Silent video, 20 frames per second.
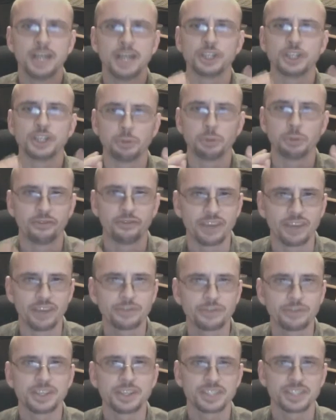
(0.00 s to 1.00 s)
to
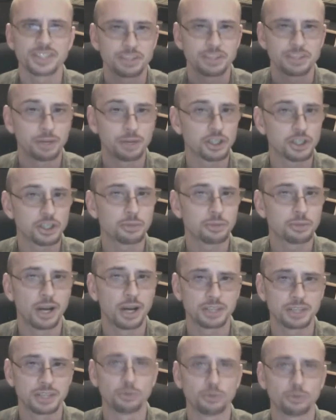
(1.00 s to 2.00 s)
prevent this as much as
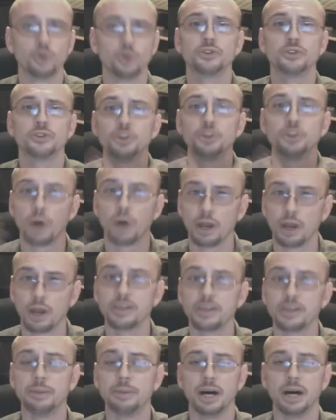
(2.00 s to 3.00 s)
possible, do all of
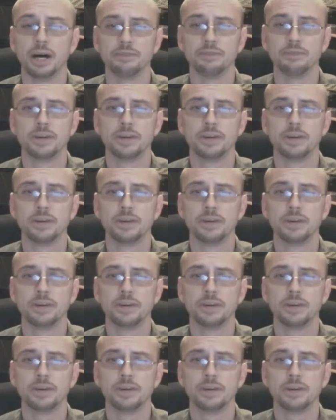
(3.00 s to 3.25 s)
the above,